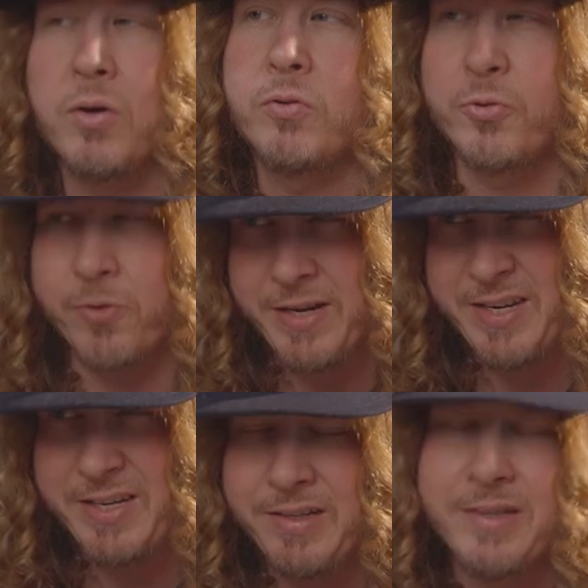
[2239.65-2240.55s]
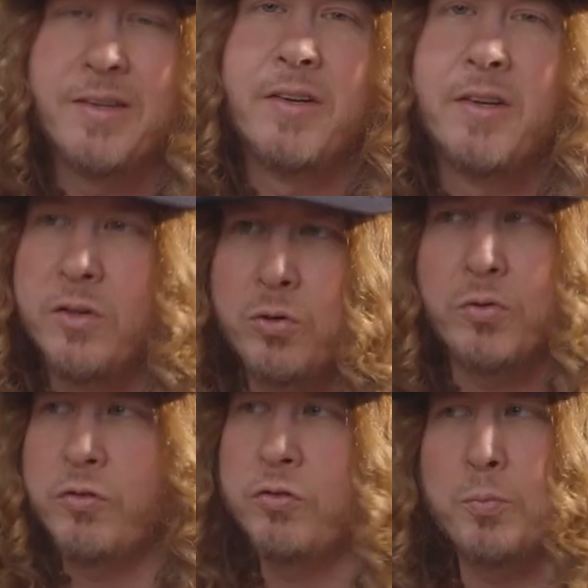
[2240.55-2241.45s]
called Grin, who
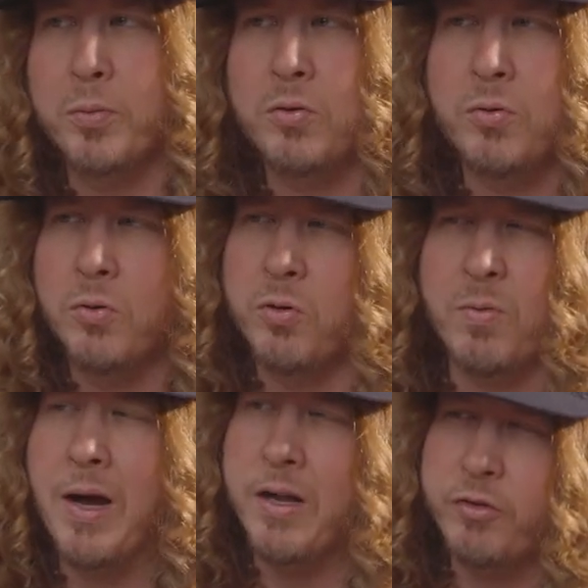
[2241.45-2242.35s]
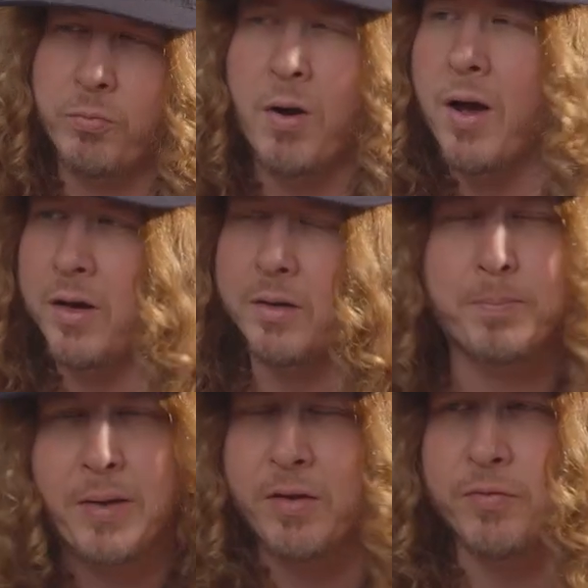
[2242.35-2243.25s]
was super cool garage rock
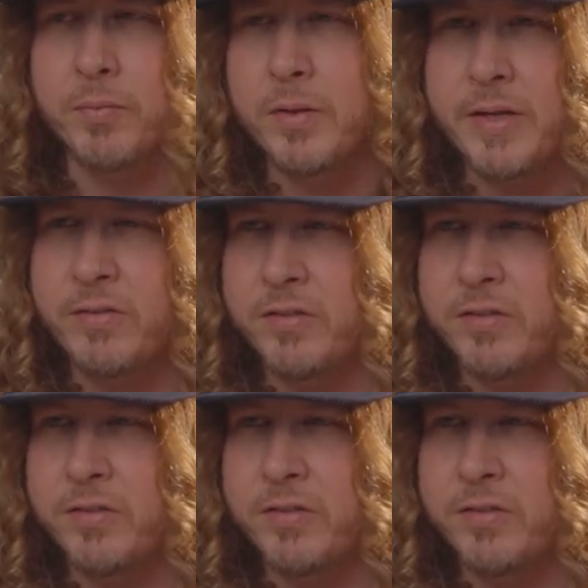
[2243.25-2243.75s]
band from the late